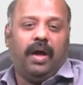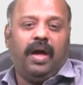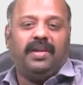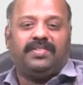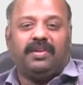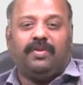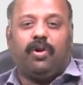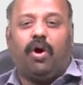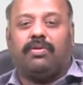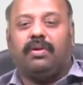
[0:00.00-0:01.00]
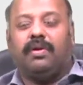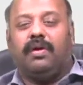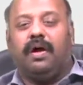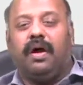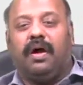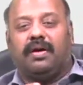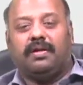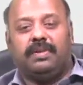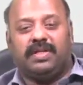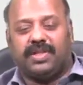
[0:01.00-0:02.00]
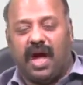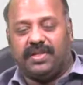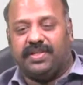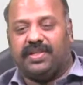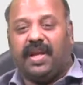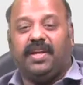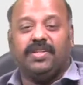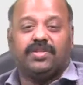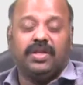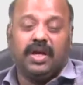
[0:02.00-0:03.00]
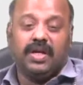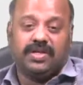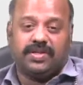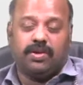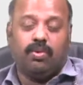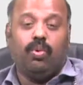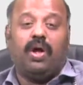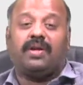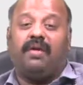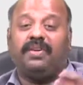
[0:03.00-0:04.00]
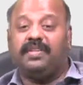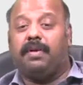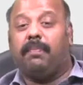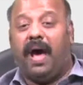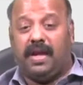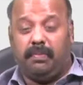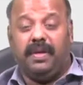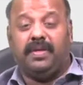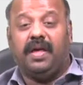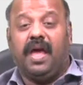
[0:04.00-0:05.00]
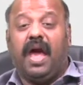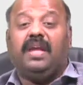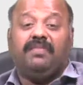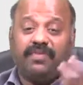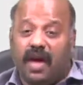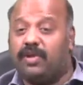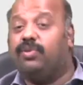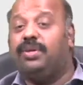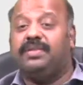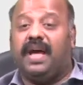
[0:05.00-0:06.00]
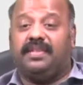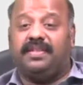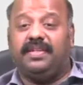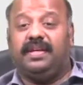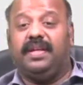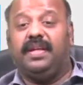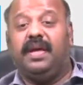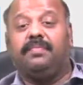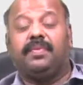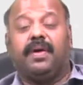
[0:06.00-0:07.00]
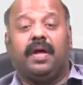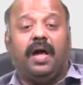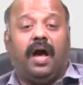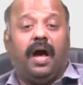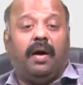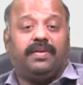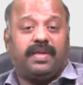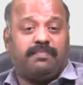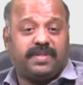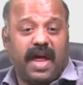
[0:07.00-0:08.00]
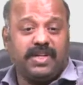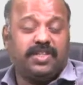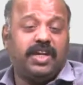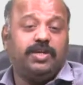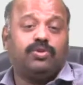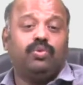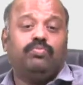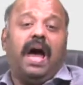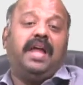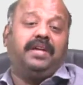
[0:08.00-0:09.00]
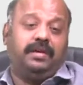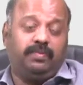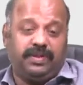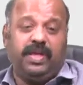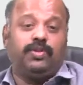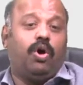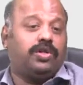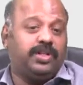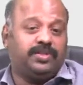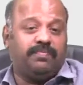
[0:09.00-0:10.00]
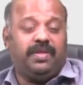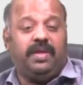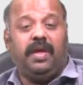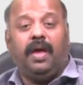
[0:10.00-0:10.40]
any civil or criminal charges against journalists who are covering the parliament, and if they are doing that thing in a substantially true manner with the authorities of the